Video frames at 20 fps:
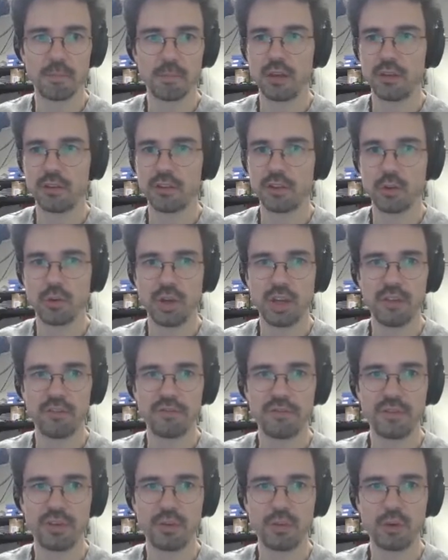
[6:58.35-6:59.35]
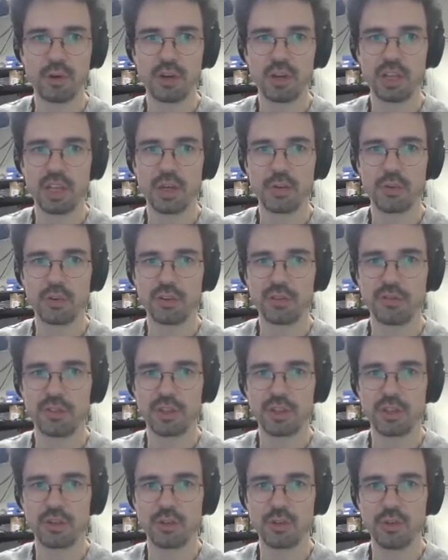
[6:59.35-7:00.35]
So if V1 equals
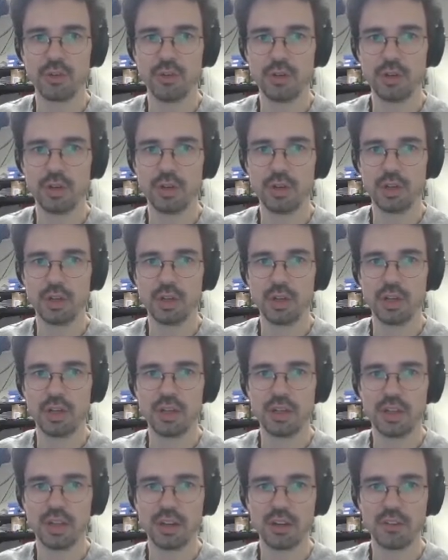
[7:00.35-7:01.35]
V2, then the